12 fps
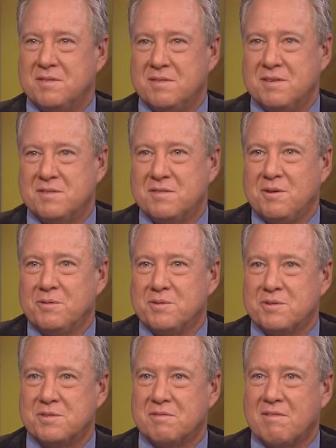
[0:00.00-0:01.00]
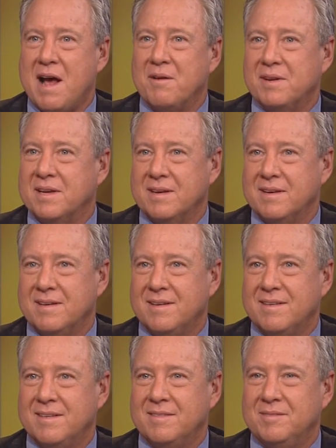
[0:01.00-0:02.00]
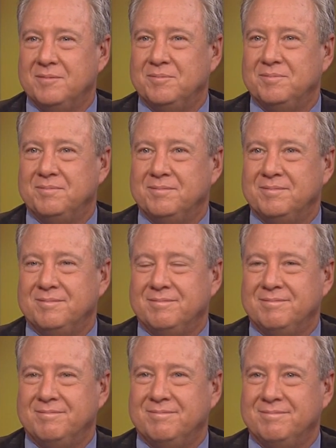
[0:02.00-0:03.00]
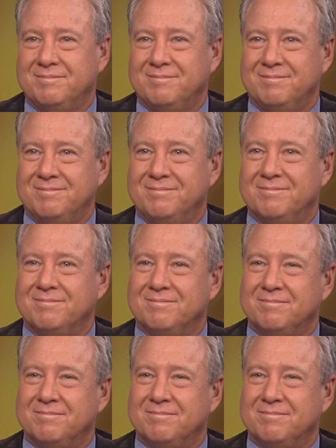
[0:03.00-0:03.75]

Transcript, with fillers: the soldiers surrounding? Well, I'm sure they're telling